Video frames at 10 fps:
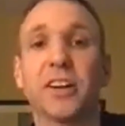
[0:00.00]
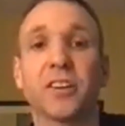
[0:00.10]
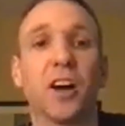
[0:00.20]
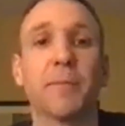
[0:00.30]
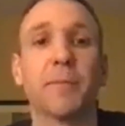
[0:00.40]

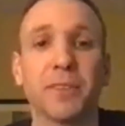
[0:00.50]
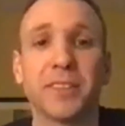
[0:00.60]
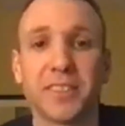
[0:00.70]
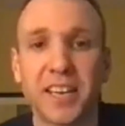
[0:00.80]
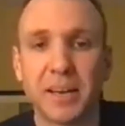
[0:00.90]
talking about with the
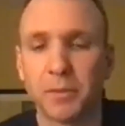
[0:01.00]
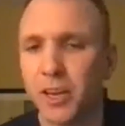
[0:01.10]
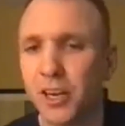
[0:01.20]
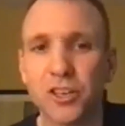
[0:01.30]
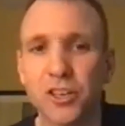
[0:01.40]
team
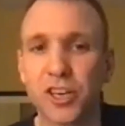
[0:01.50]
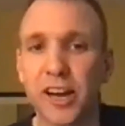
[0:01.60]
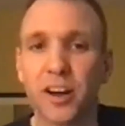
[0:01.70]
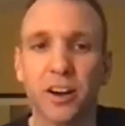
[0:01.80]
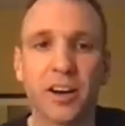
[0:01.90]

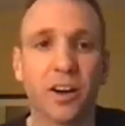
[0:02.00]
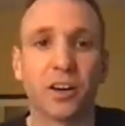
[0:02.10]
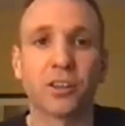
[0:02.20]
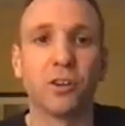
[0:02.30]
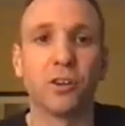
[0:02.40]
share an
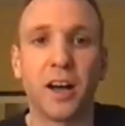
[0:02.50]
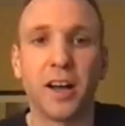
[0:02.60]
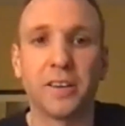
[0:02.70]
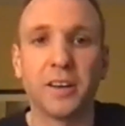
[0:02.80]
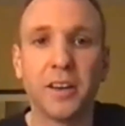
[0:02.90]
article
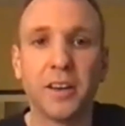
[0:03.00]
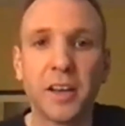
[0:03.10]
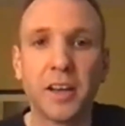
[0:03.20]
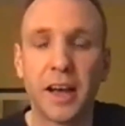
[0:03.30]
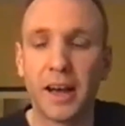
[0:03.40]
on
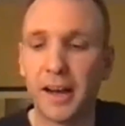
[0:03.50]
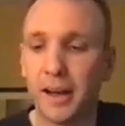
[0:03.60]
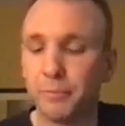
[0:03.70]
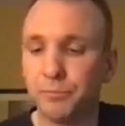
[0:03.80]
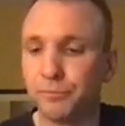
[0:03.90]

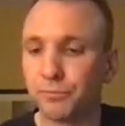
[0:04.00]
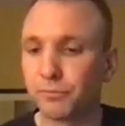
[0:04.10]
um,